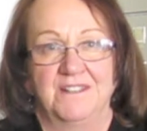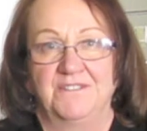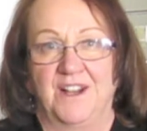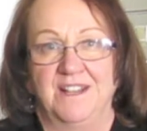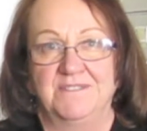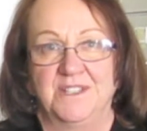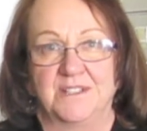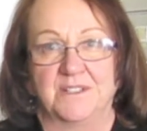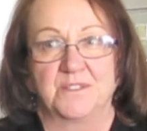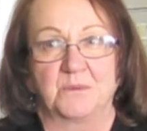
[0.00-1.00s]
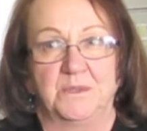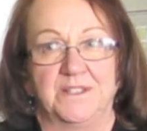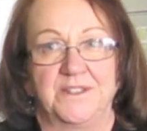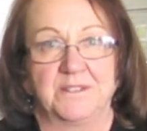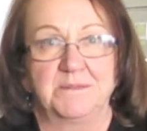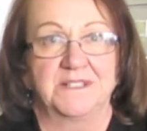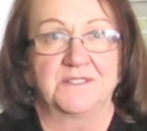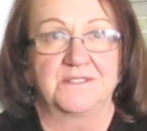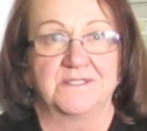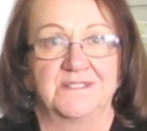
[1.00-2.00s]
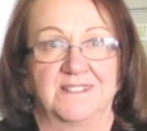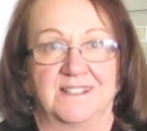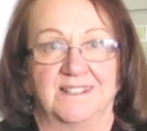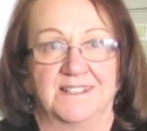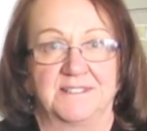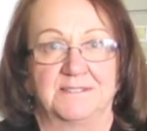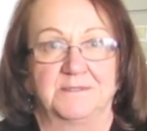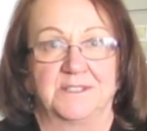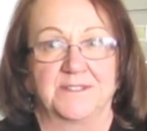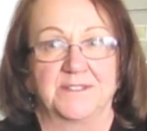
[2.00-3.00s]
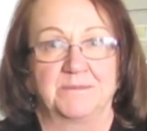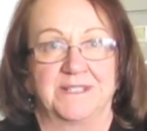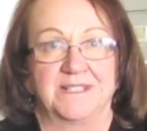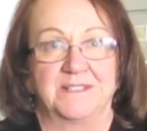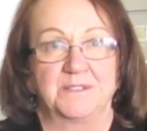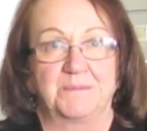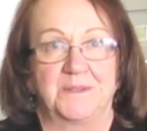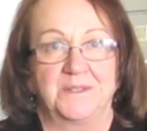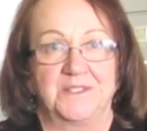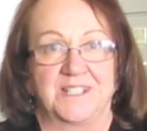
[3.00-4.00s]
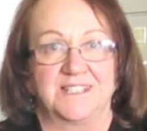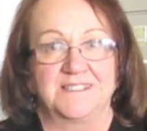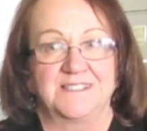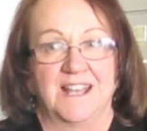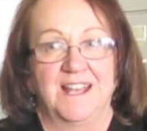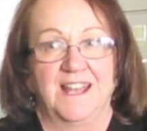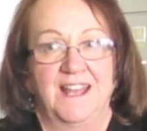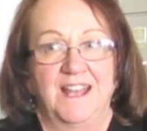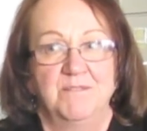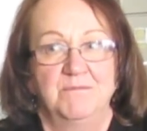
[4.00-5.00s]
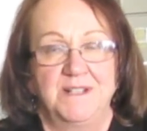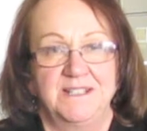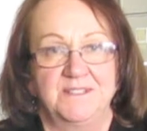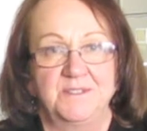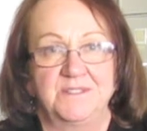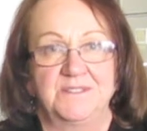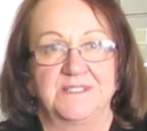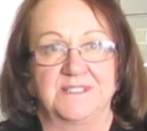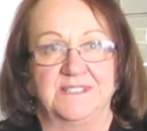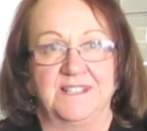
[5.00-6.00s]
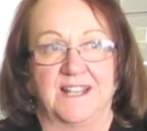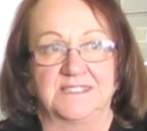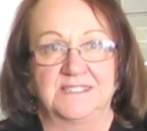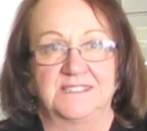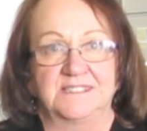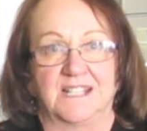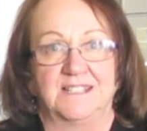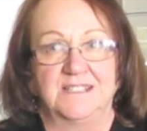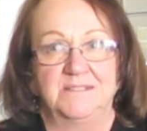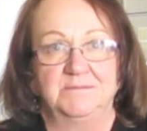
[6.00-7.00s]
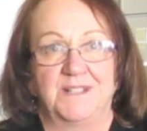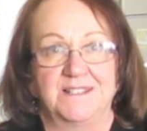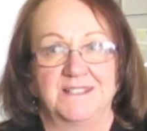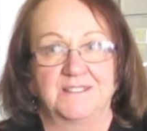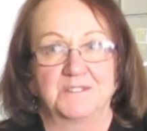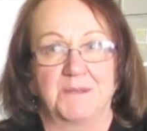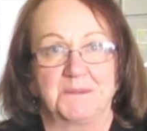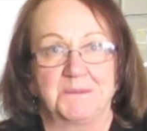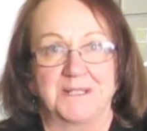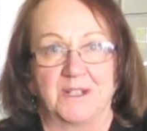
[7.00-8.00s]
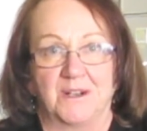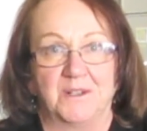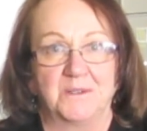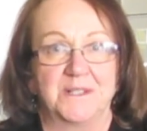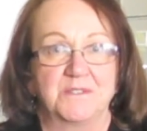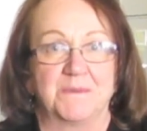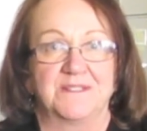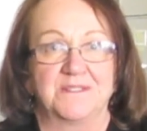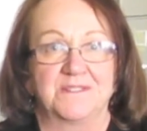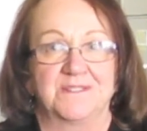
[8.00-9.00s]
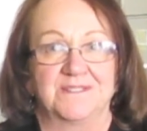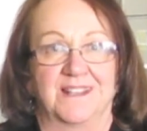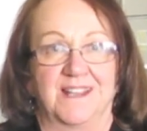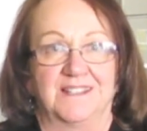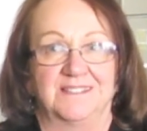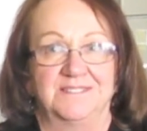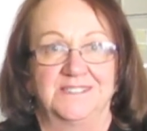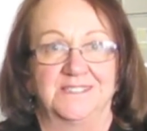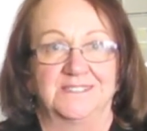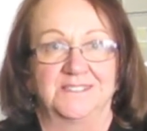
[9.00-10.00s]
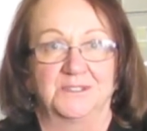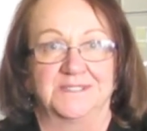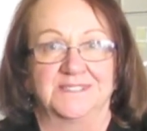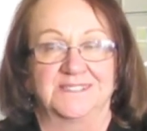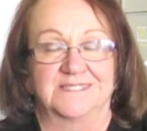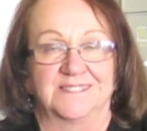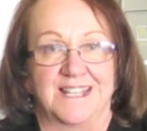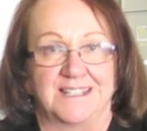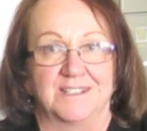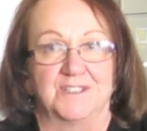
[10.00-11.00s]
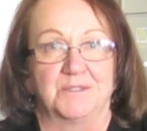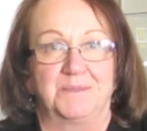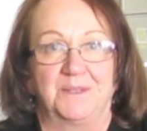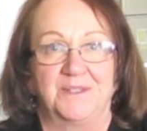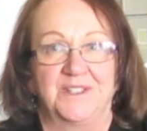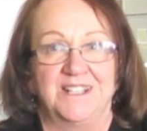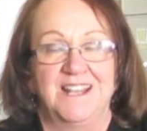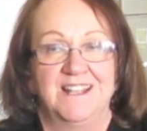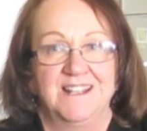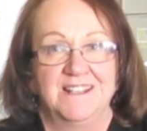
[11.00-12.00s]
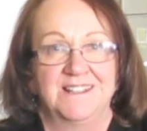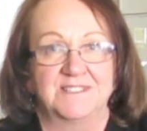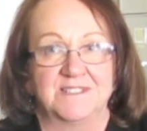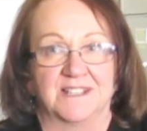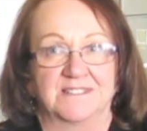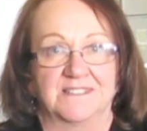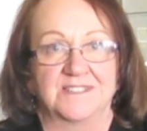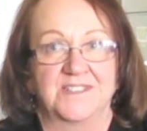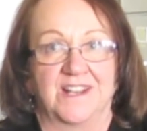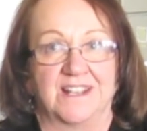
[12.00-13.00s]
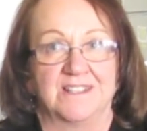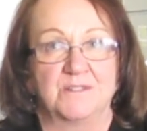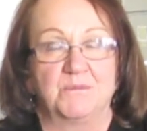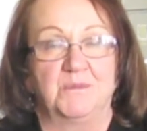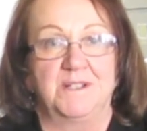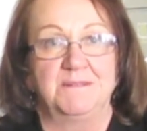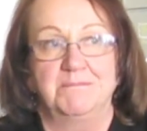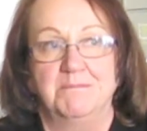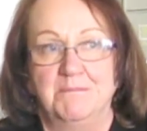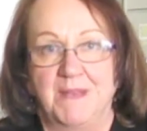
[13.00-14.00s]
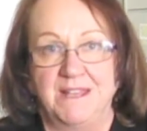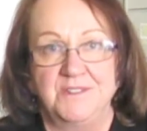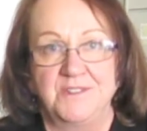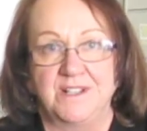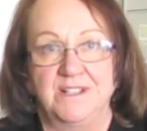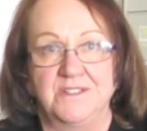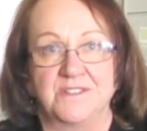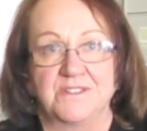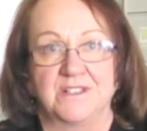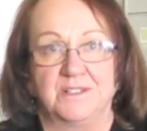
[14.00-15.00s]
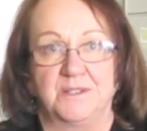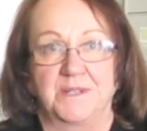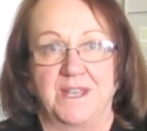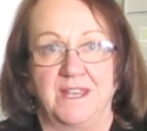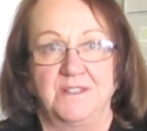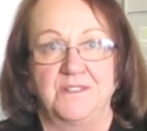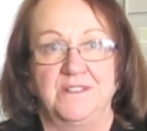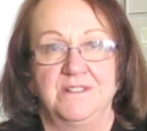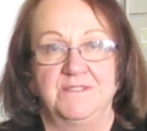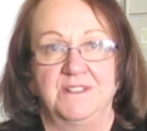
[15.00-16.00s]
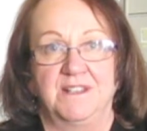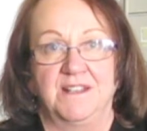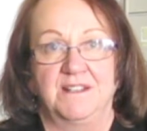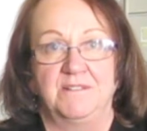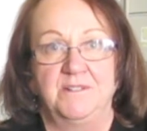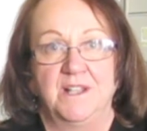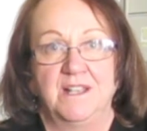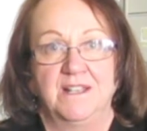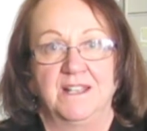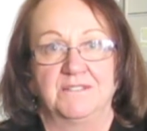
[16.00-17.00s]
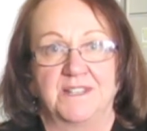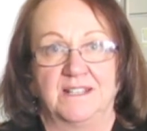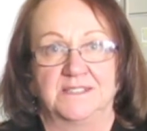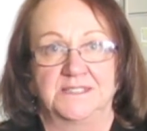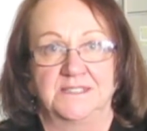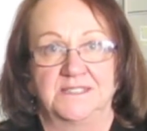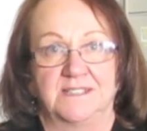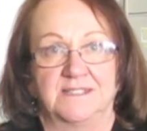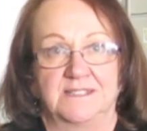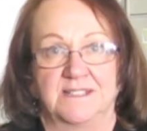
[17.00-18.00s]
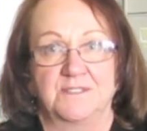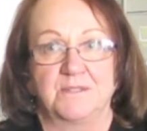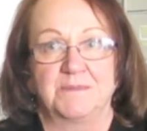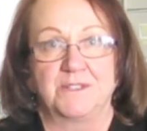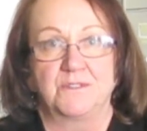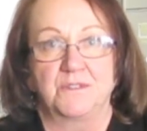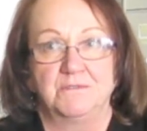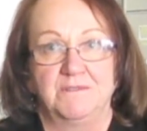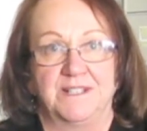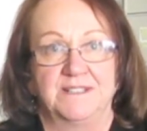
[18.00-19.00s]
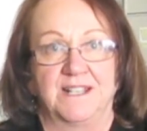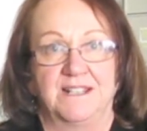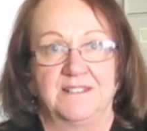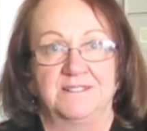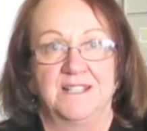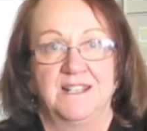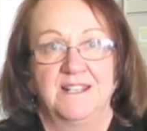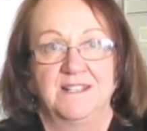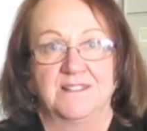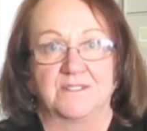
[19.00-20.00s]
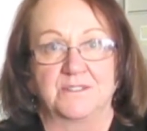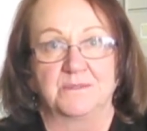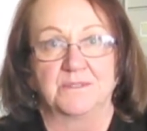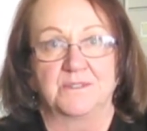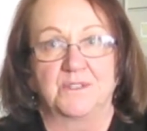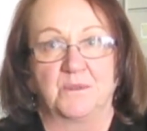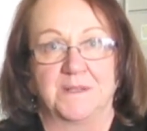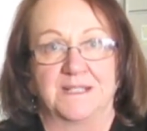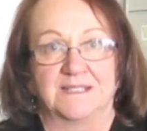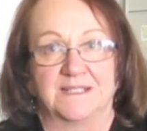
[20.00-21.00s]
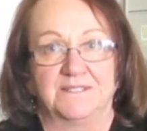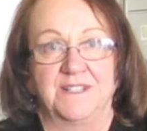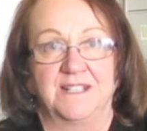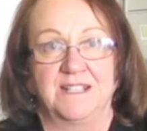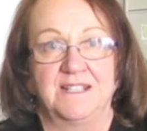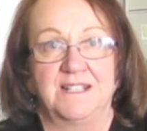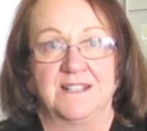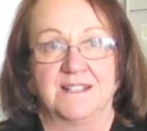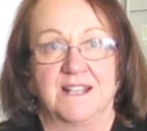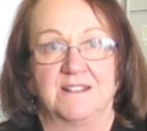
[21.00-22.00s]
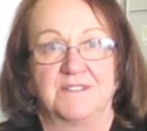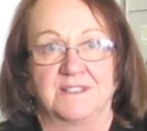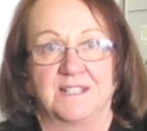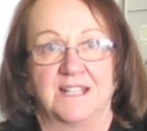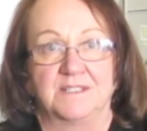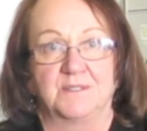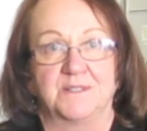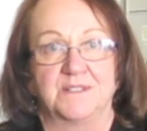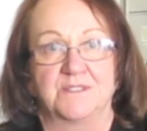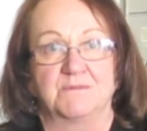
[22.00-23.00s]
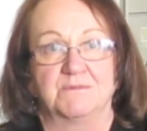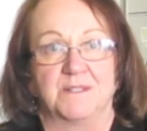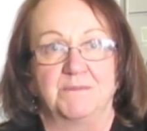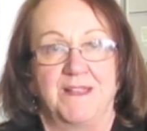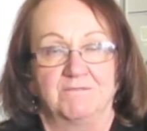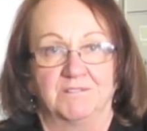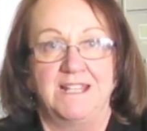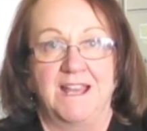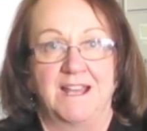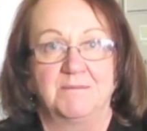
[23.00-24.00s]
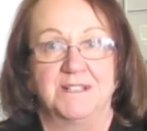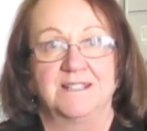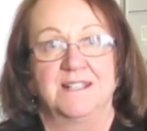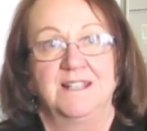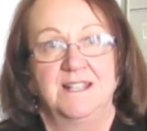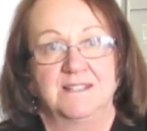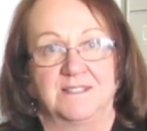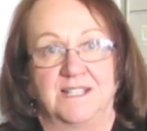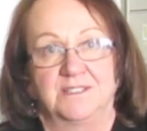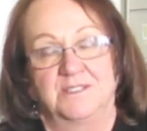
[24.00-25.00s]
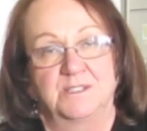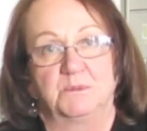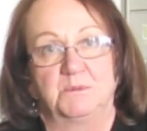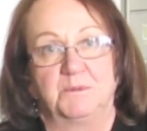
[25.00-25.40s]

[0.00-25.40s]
5 years, will there be a student ghetto? Will there be these parties? My answer is yes. I think there's probably always been student ghettos and students liking to party. That's not going to change. What may change is the location of the ghetto. If the housing stock gets to be too run down, that students don't want to live in it, and then if the landlords rehab it, the landlords